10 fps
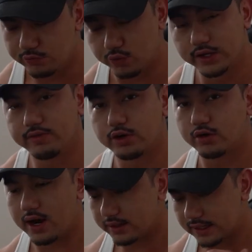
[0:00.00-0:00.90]
If you want to give it a
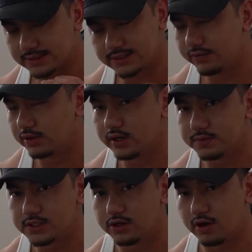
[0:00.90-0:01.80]
crack and save
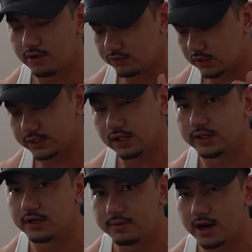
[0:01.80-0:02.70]
30% off, click the link in